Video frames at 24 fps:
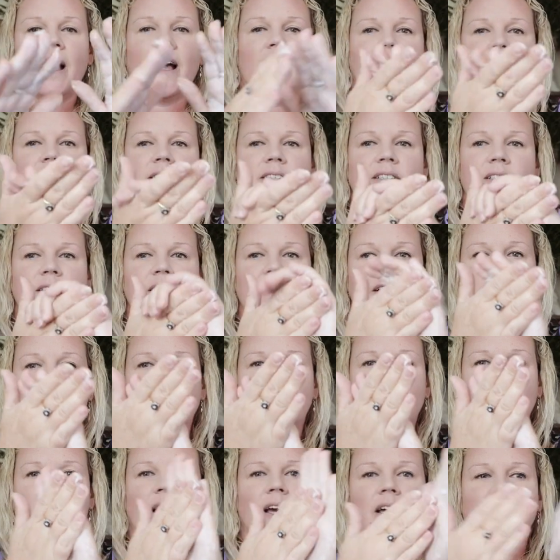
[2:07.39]
and
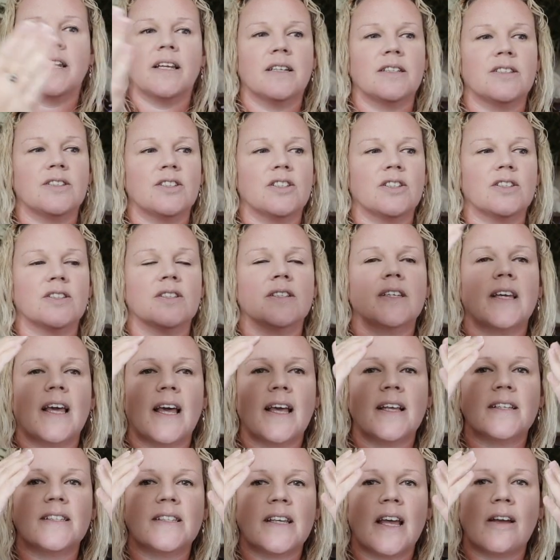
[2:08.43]
and it just
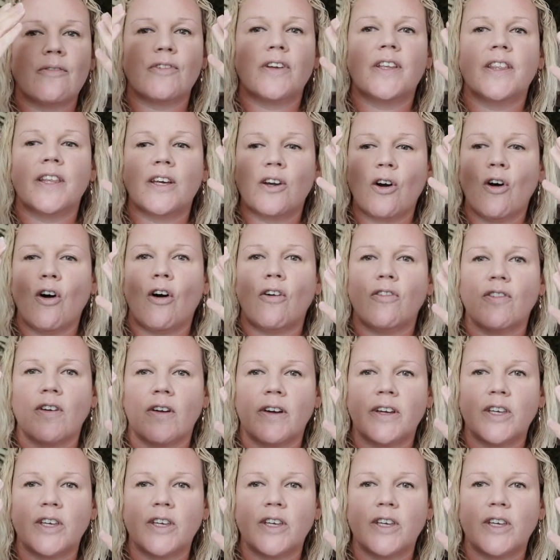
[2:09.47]
gets everything off.